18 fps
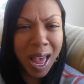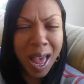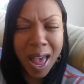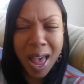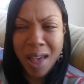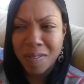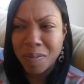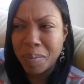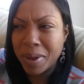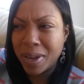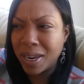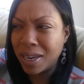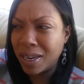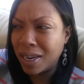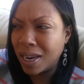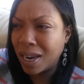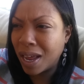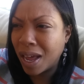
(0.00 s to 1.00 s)
I've
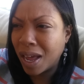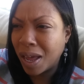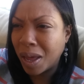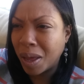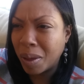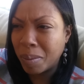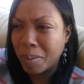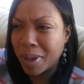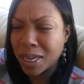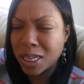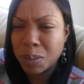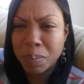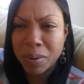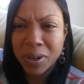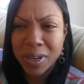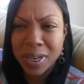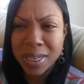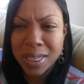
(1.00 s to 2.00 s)
been um,
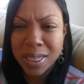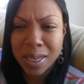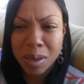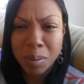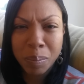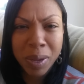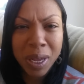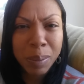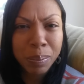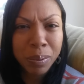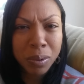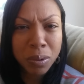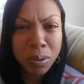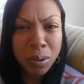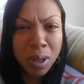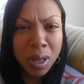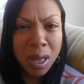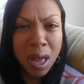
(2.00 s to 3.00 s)
experiencing
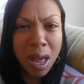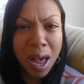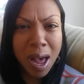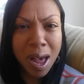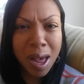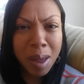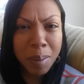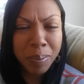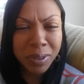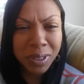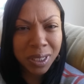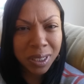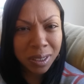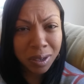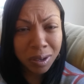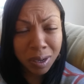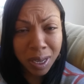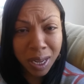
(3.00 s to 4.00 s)
people, uh,
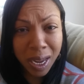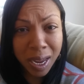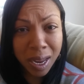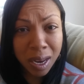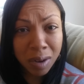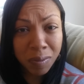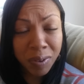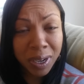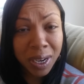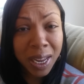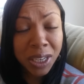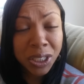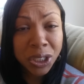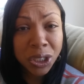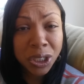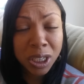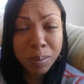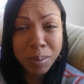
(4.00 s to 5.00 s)
particularly in
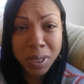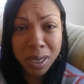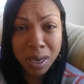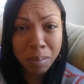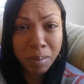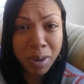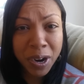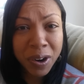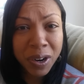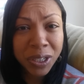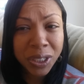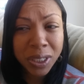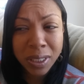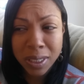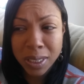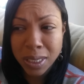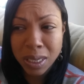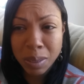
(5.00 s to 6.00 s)
relationships and in
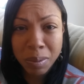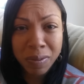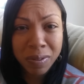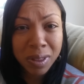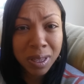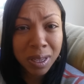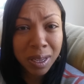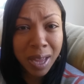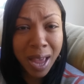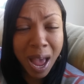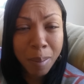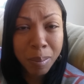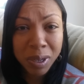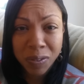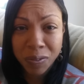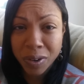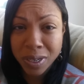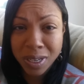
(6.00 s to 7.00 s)
marriages and some of the
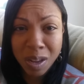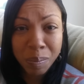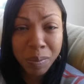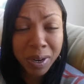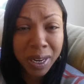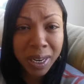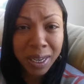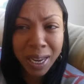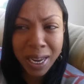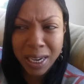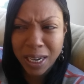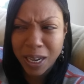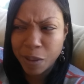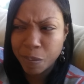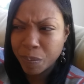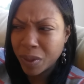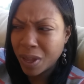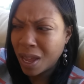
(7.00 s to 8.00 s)
atmospheres I've been in
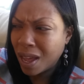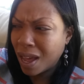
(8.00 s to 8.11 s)
lately,